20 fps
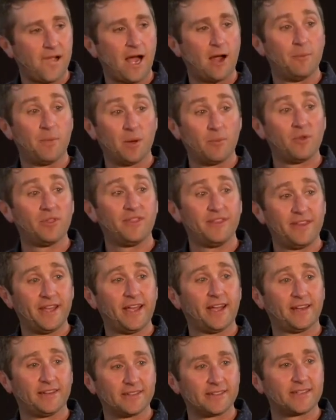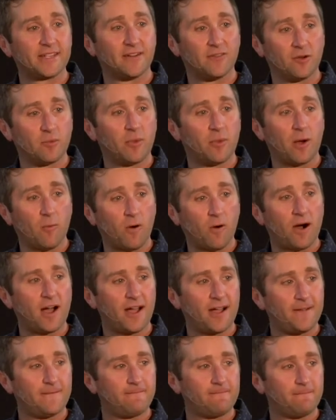I remember the day I discovered my
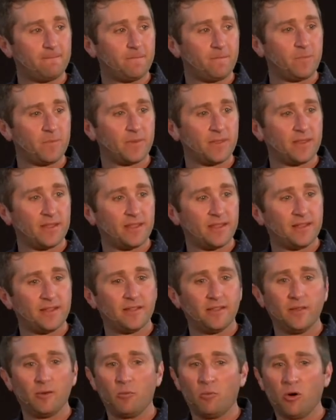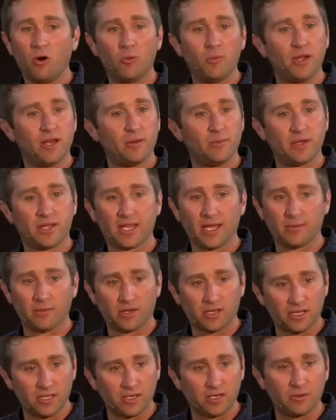why, the moment it
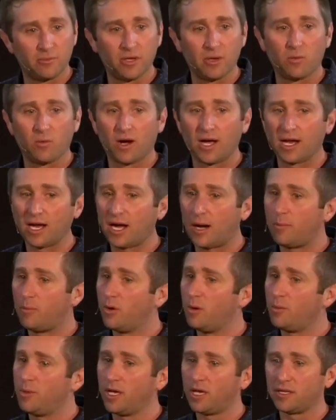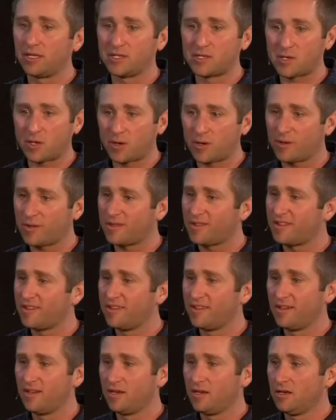became clear to me why God put me on this earth,
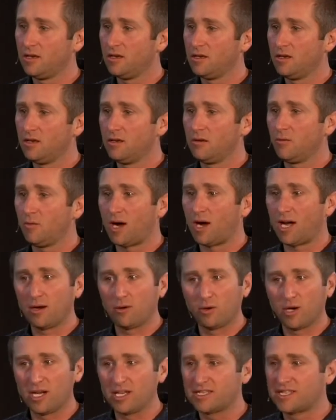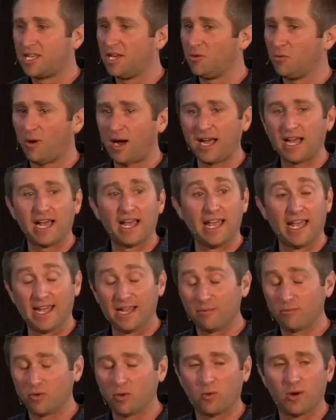why I
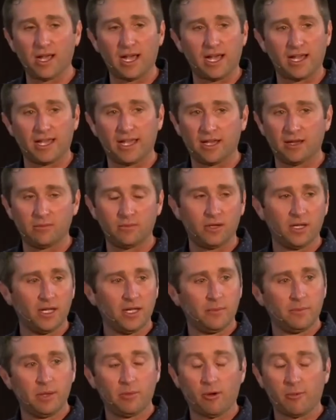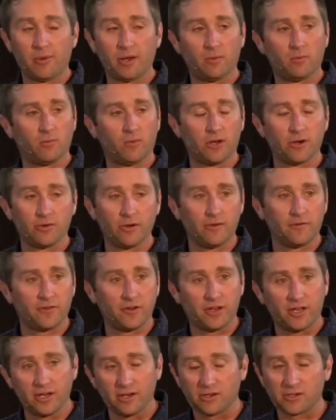am the way I am. People have been wondering
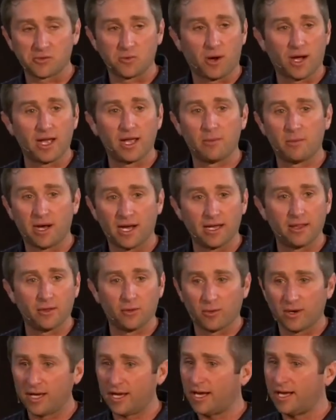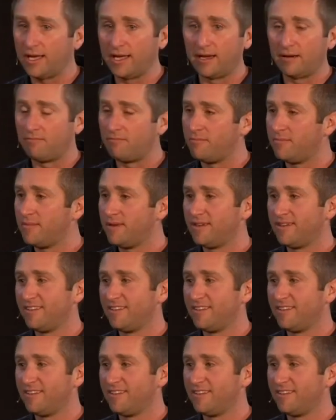for years, why am I the way I am?